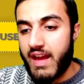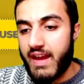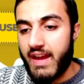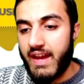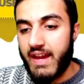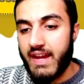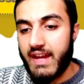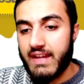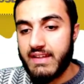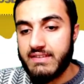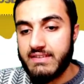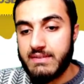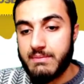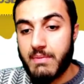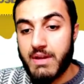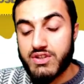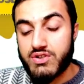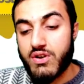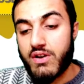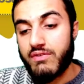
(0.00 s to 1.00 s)
and
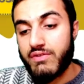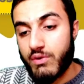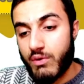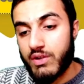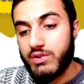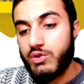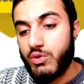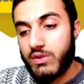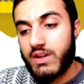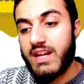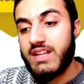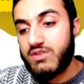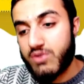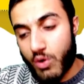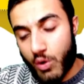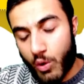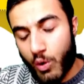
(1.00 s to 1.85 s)
make sure if you want to get